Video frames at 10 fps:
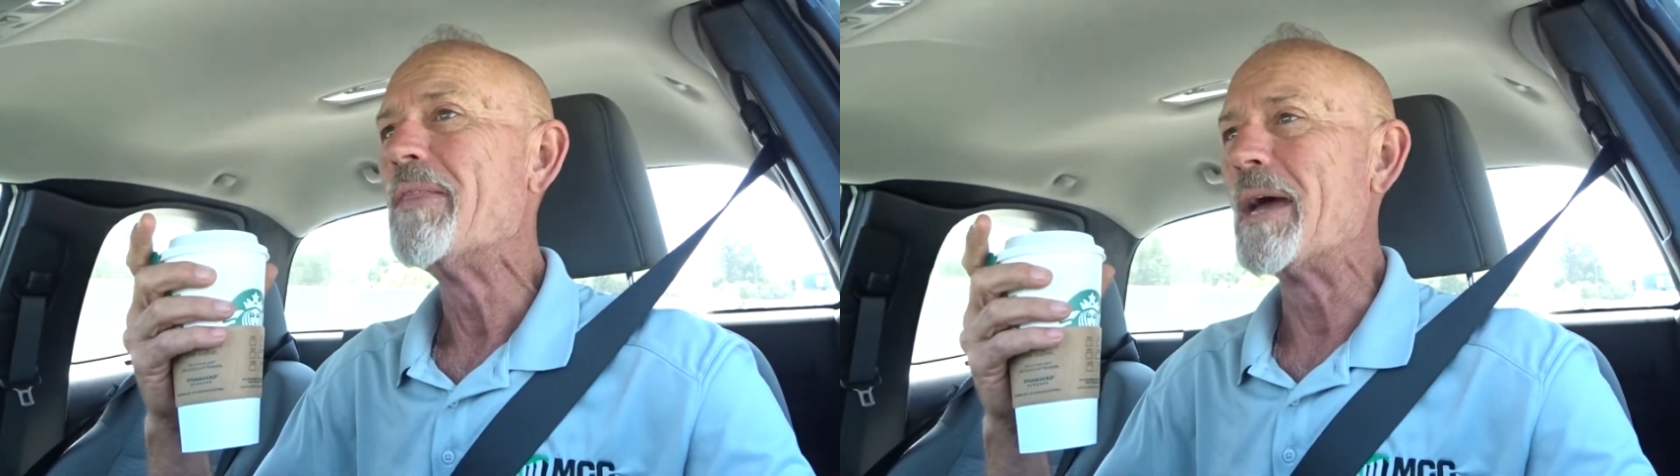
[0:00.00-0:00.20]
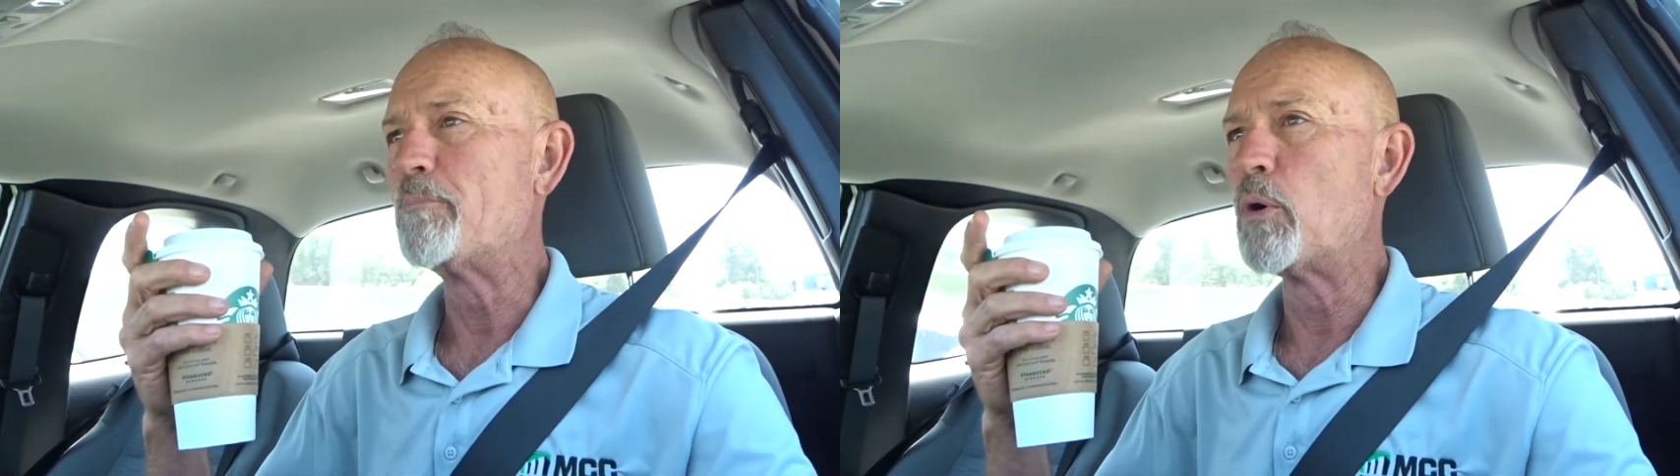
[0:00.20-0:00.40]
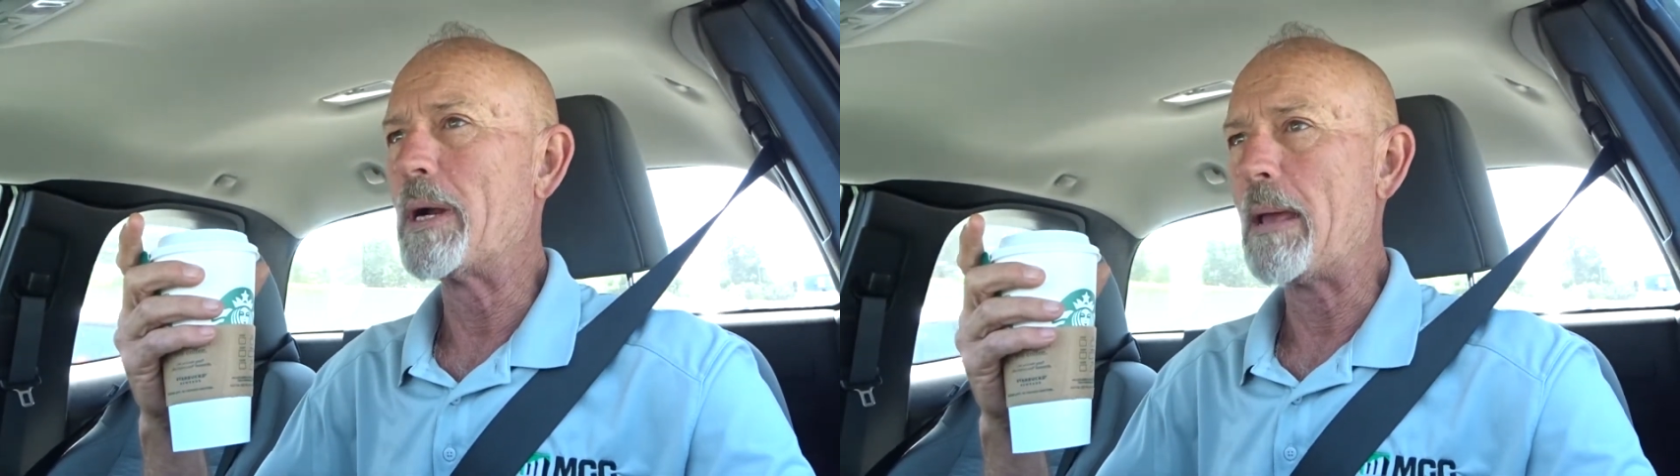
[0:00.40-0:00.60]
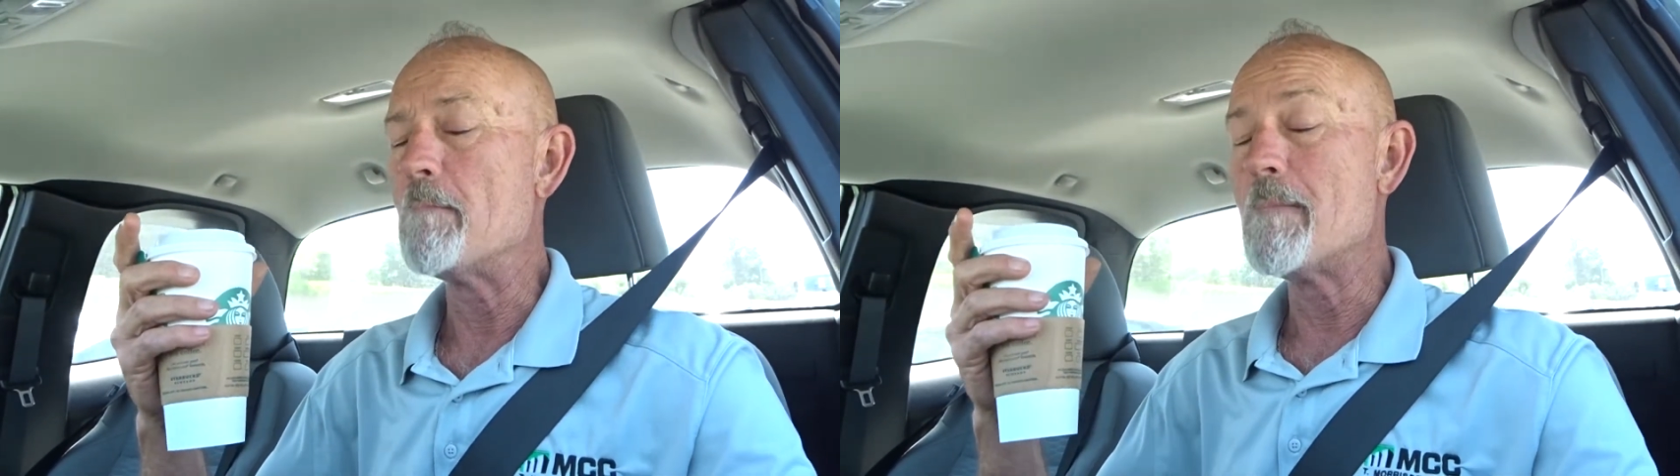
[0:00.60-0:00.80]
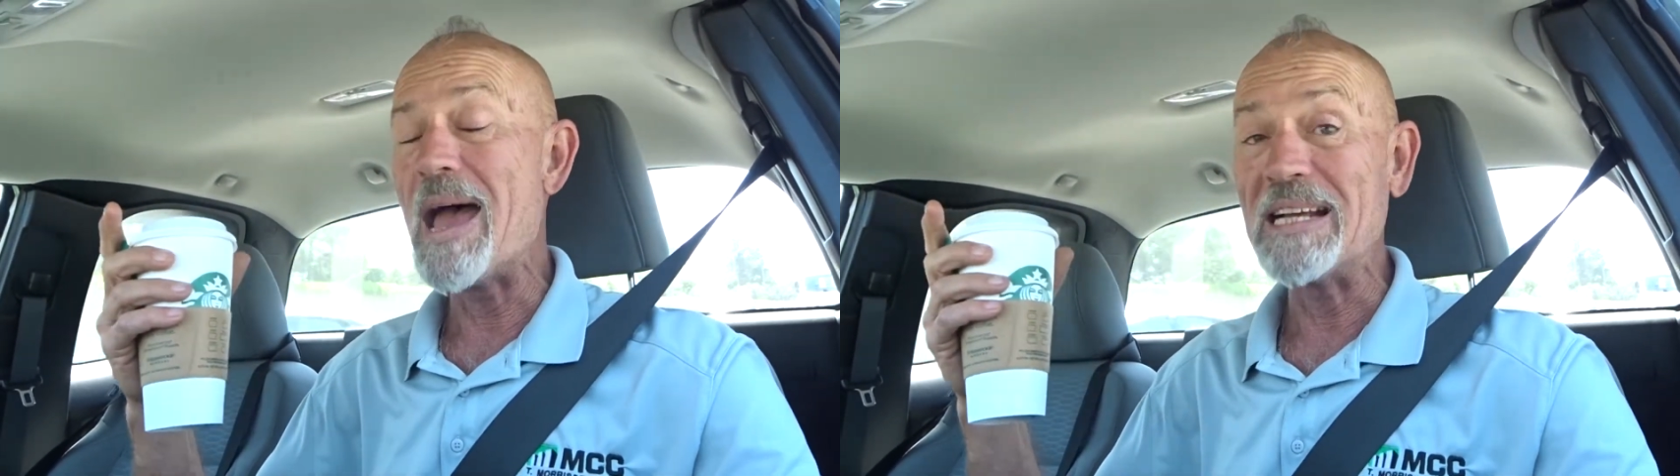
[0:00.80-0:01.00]
that poured a
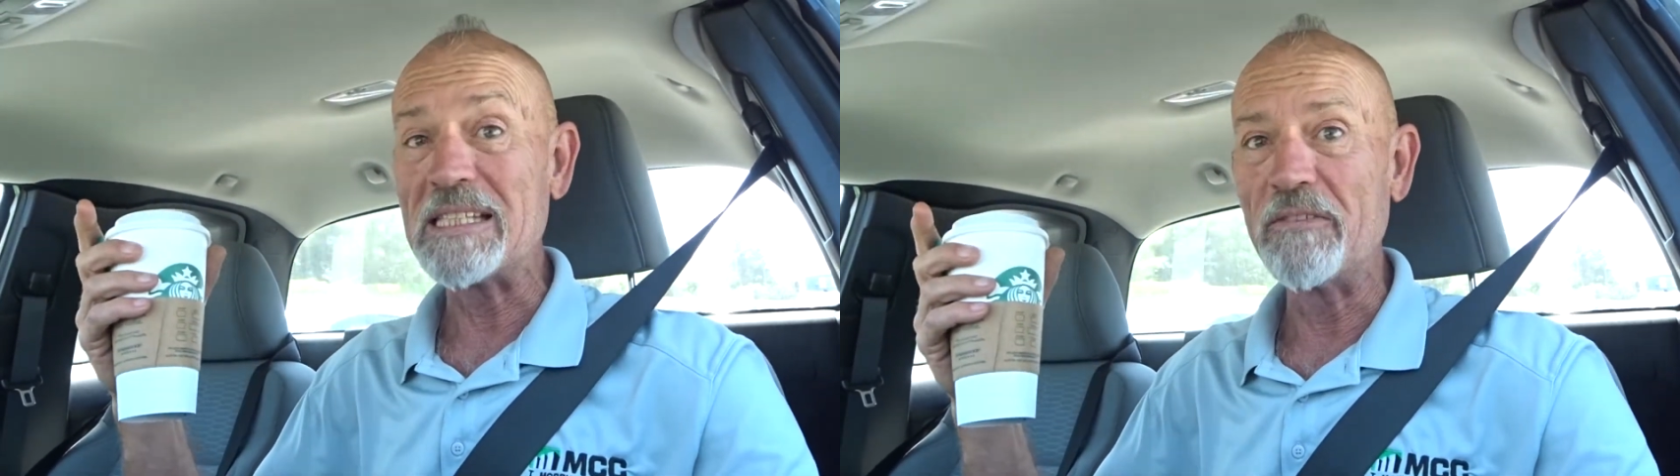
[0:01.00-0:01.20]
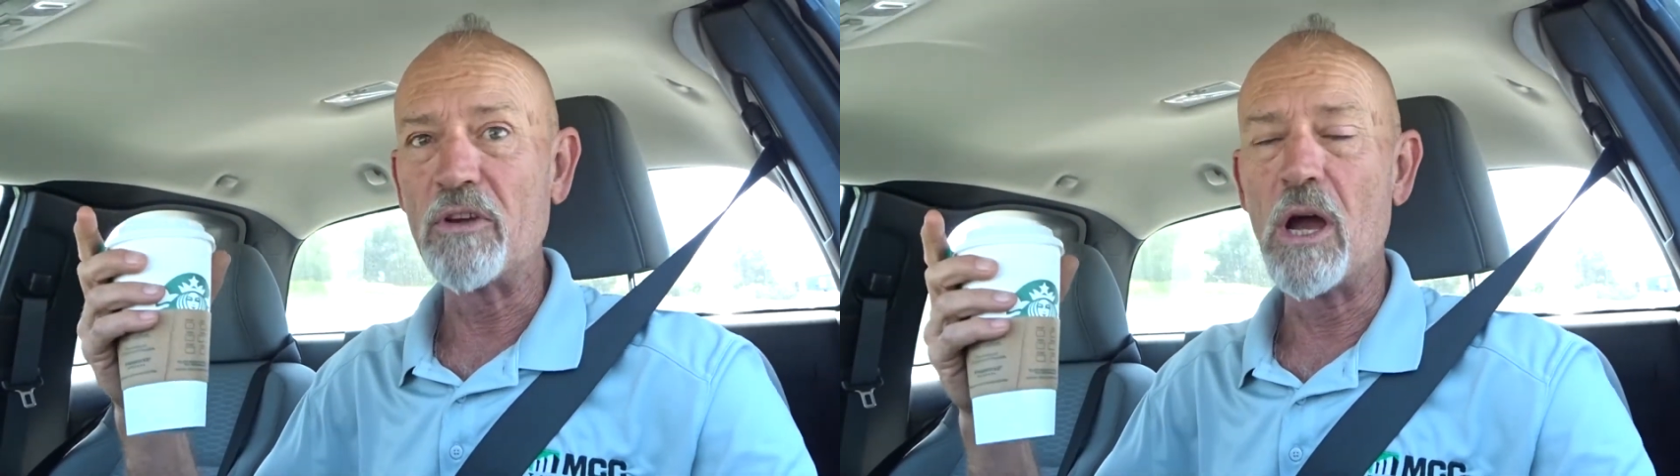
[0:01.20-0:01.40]
massive